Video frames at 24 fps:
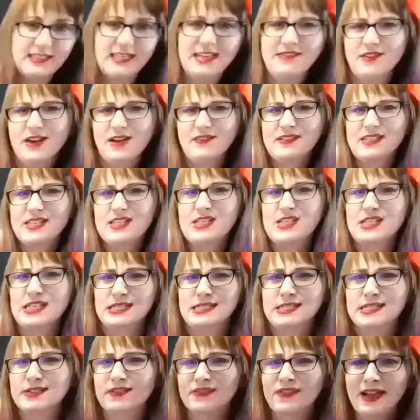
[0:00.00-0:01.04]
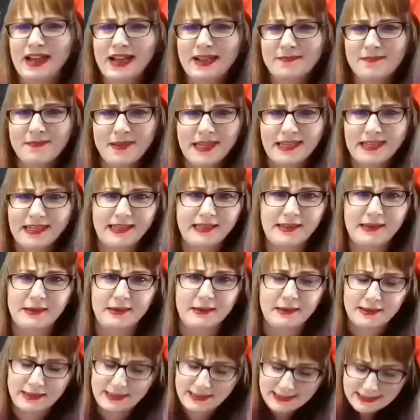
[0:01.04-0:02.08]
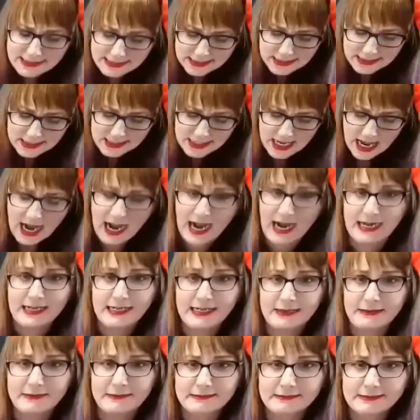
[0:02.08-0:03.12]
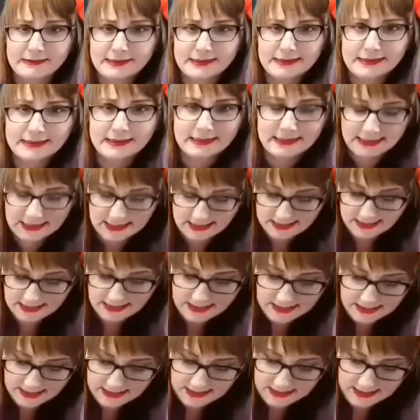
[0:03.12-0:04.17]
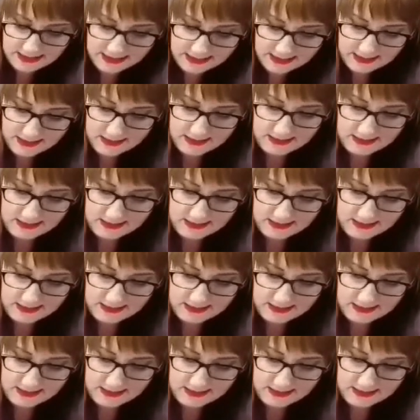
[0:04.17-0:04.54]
do you ever have to justify making cookies? I don't.